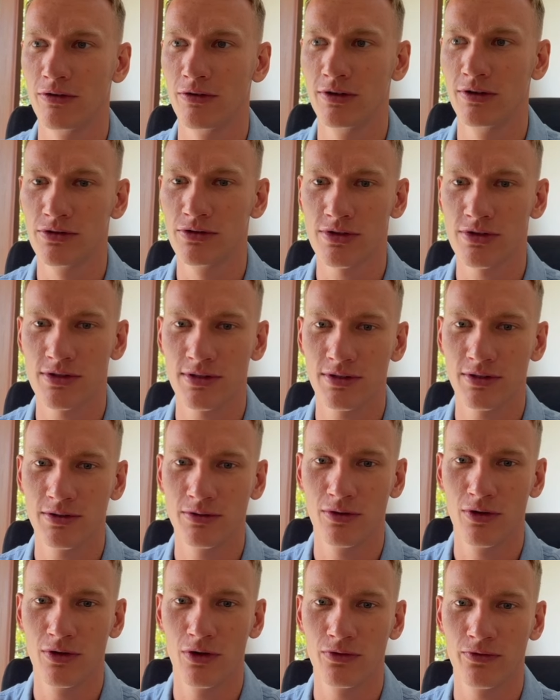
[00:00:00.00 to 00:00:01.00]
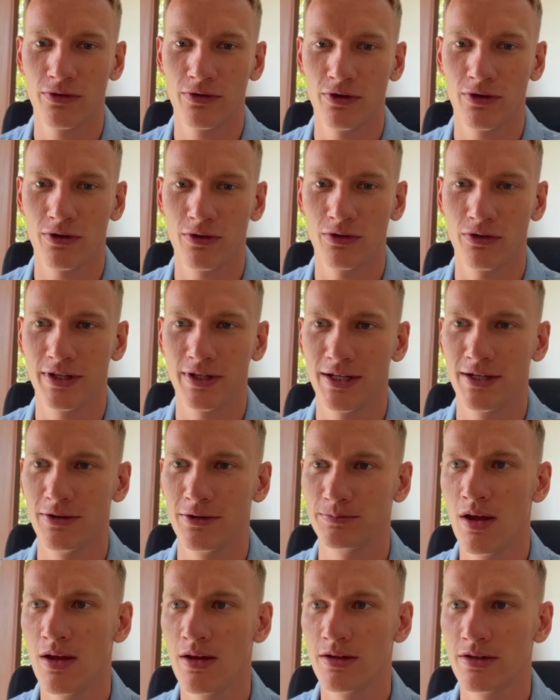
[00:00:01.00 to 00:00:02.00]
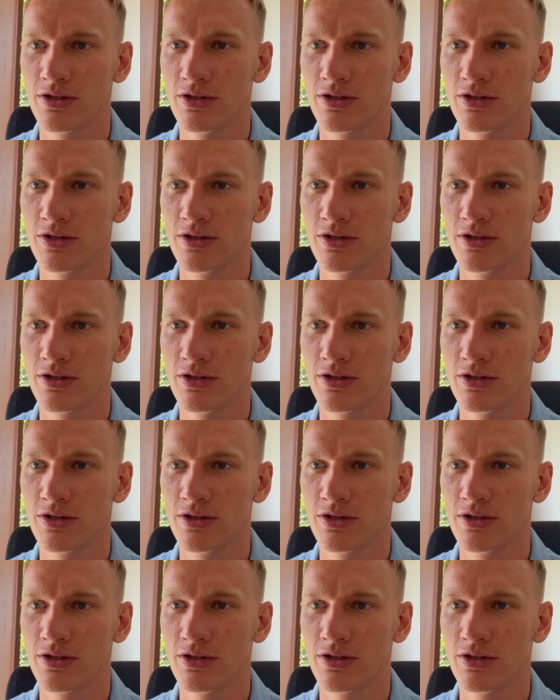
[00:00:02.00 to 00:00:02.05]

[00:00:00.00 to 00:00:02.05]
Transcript: rules, you go for continue.